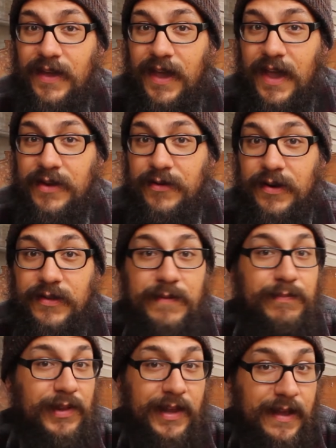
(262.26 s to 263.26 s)
and you're going to see
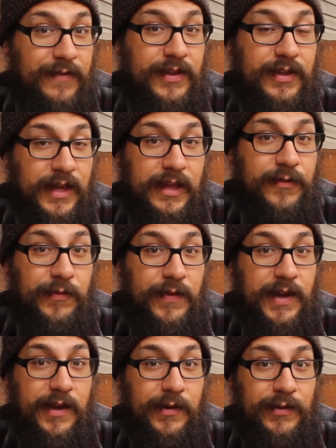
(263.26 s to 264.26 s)
plenty of successful
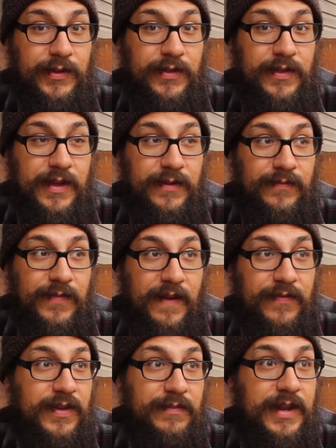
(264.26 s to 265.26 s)
videos that
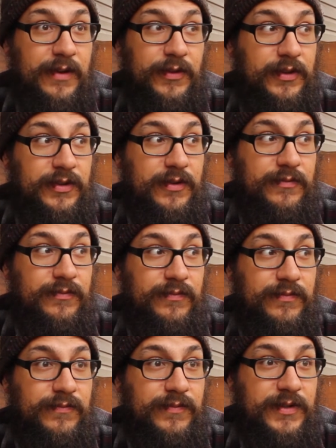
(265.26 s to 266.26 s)
have thumbnails that don't
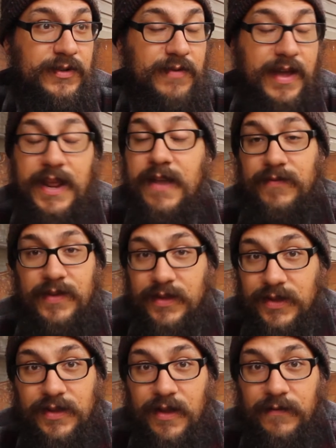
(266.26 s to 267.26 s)
do any of
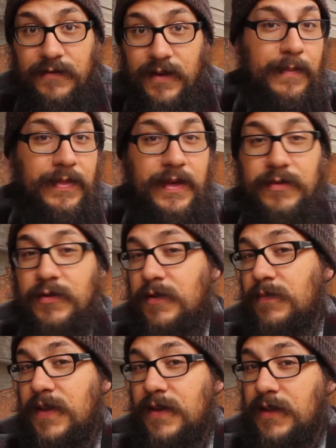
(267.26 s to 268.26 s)
this stuff. But these are
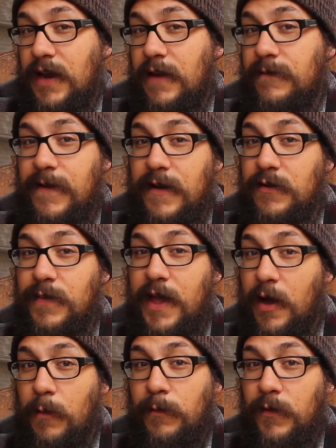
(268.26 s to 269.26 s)
some things that I've found to be
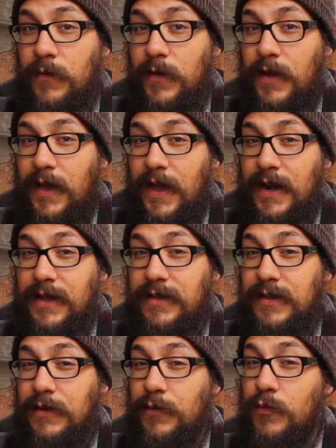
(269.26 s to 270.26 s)
helpful, and I
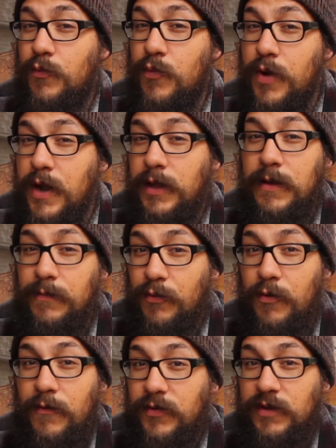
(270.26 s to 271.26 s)
think they would really
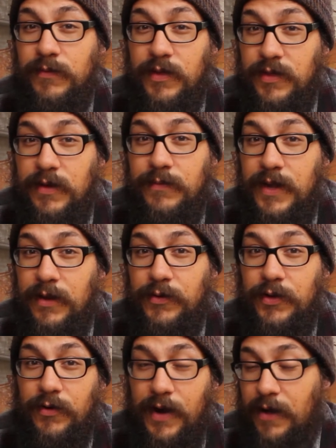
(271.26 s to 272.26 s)
improve some of the
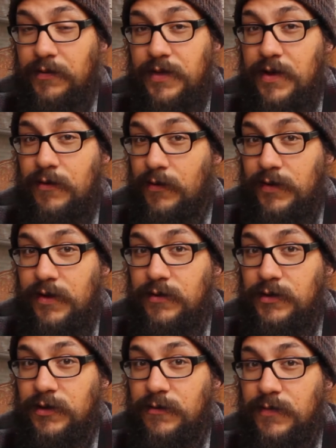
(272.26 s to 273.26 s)
thumbnails that are out there on
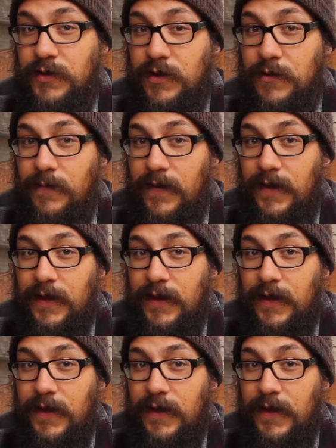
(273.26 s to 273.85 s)
YouTube. So